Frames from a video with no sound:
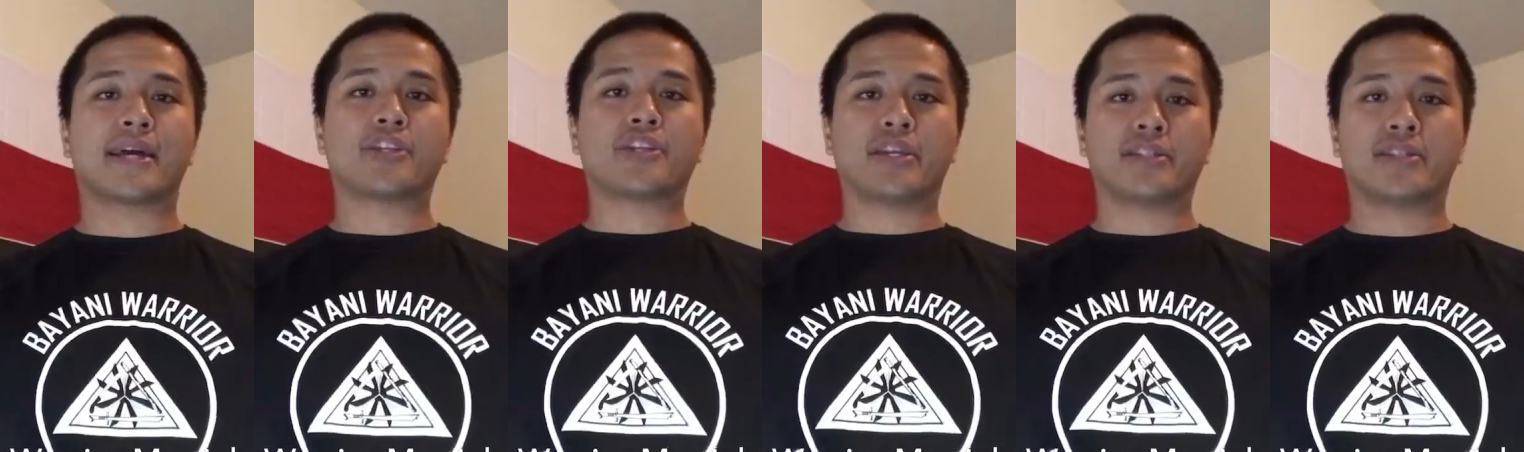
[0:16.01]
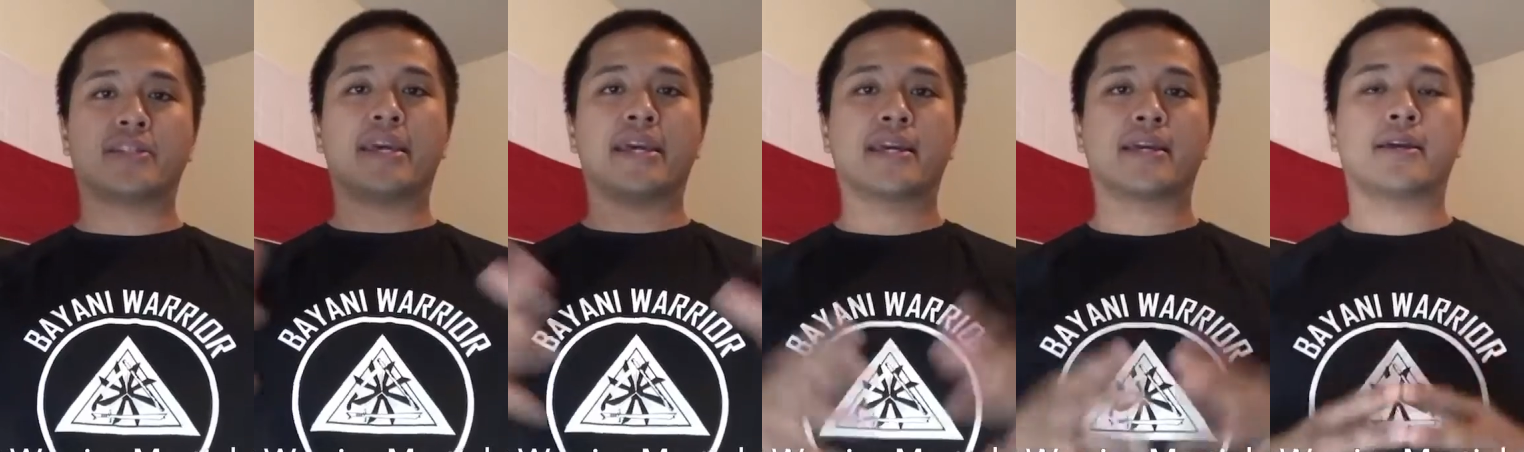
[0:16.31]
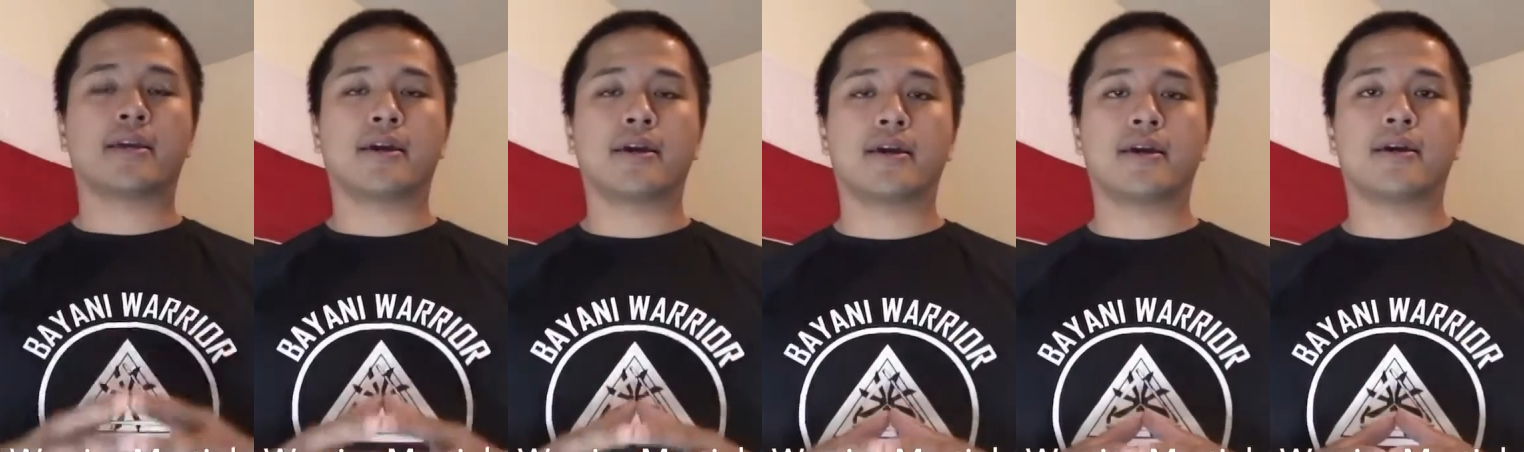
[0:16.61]
got a chance to
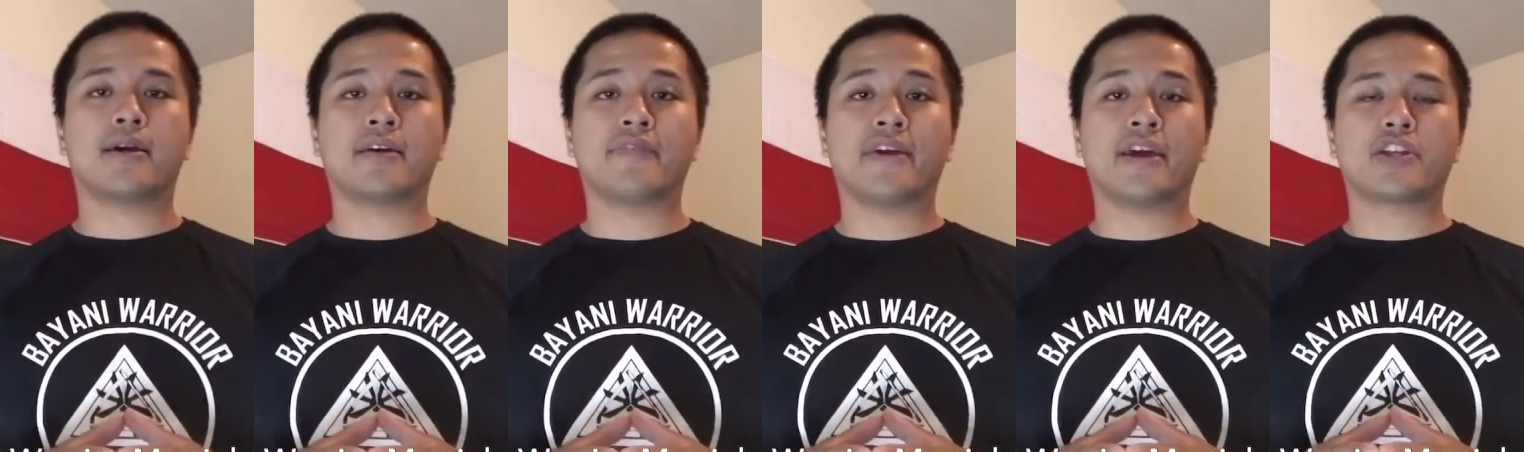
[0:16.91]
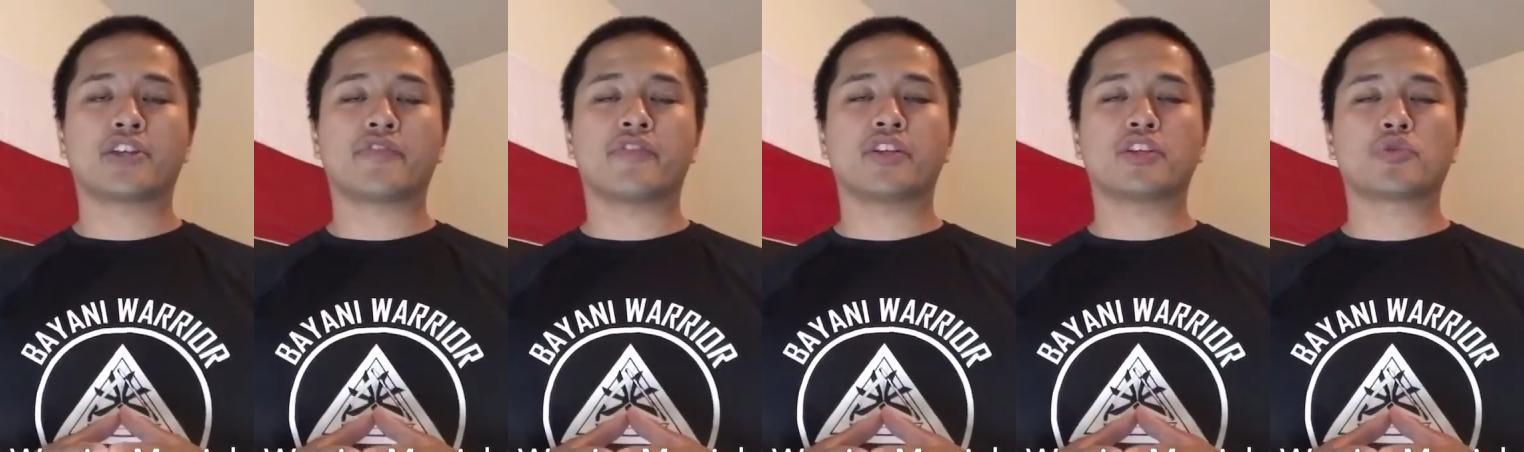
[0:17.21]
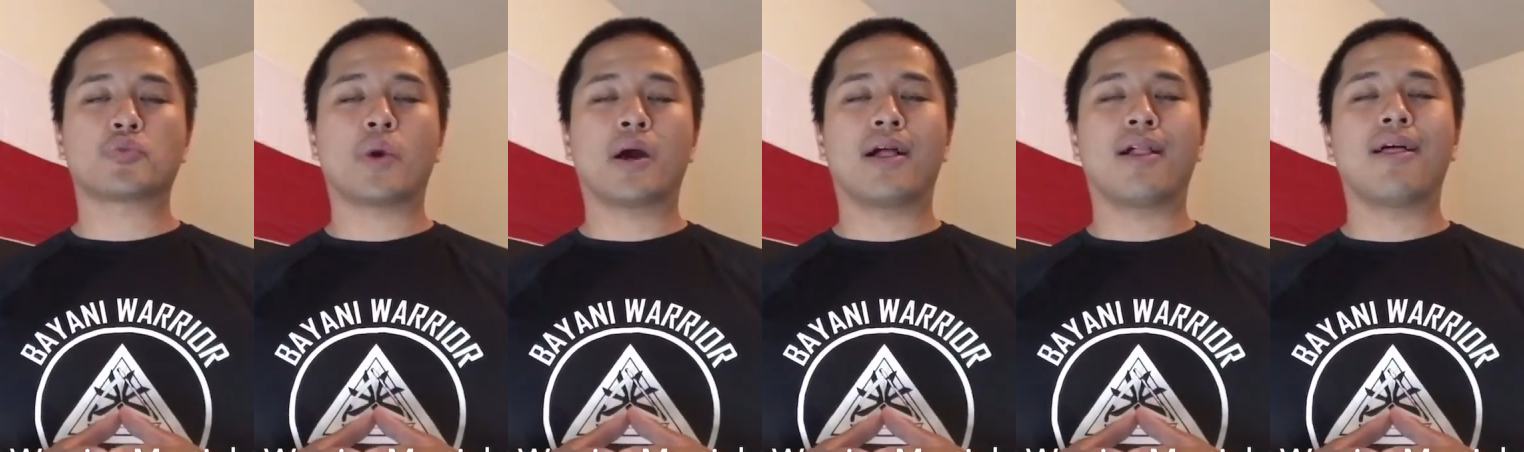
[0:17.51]
take advantage of it
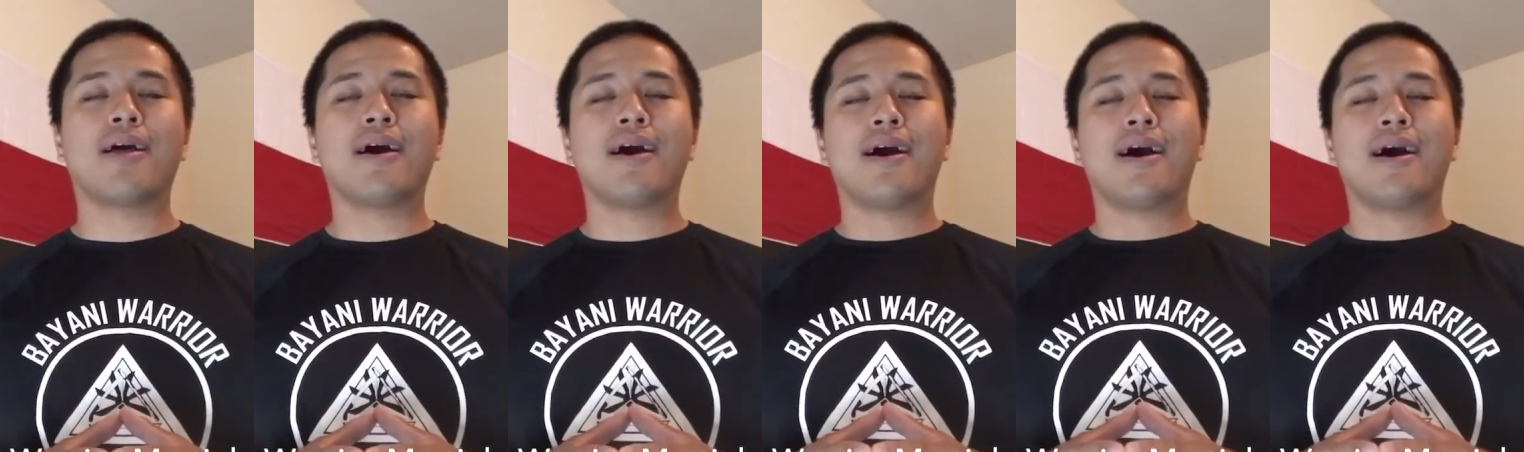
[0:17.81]
as well.